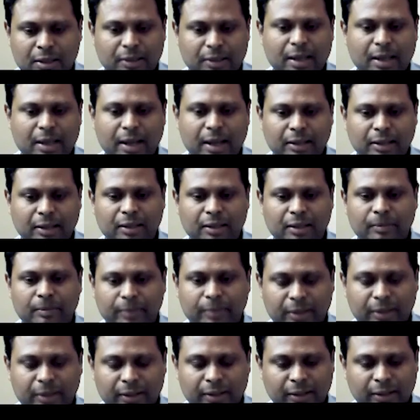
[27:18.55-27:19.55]
The idea
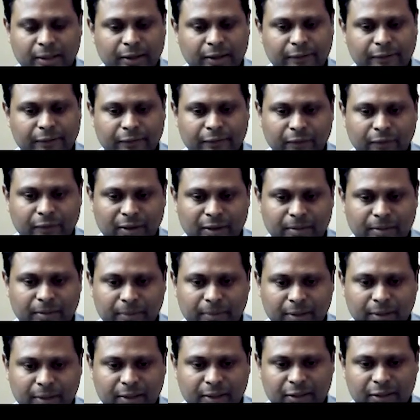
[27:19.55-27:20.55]
being if a
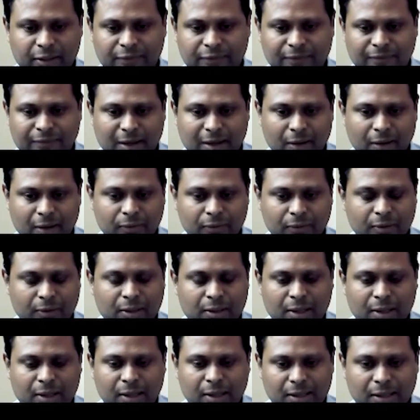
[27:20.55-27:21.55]
vulnerability is found
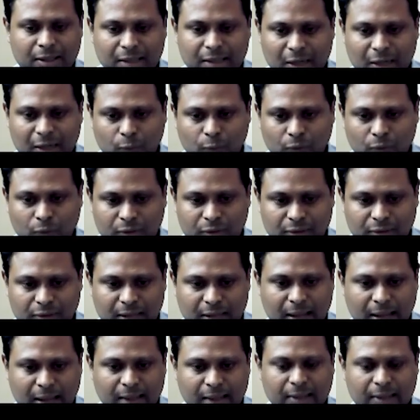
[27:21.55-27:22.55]
in the network
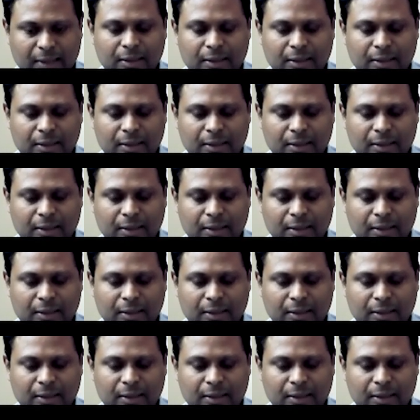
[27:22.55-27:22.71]
stack